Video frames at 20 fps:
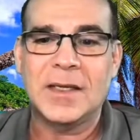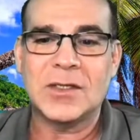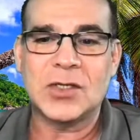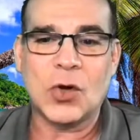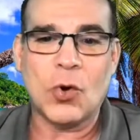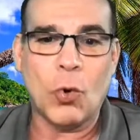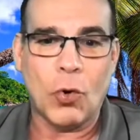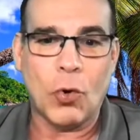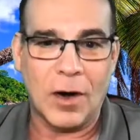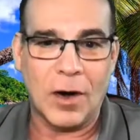
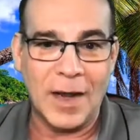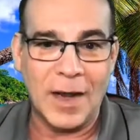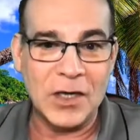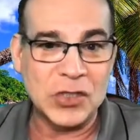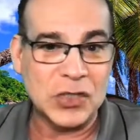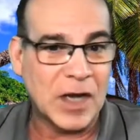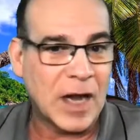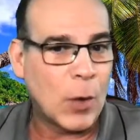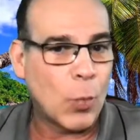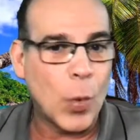
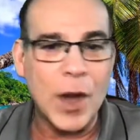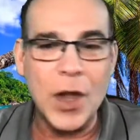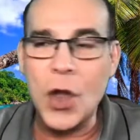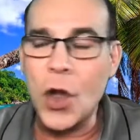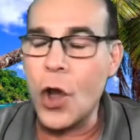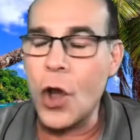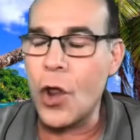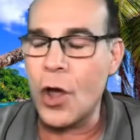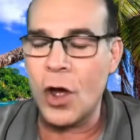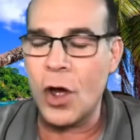correlation. And we
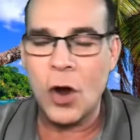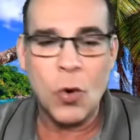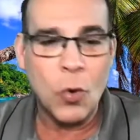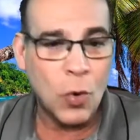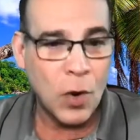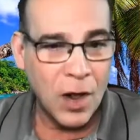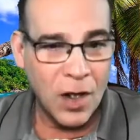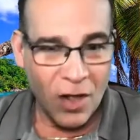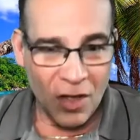know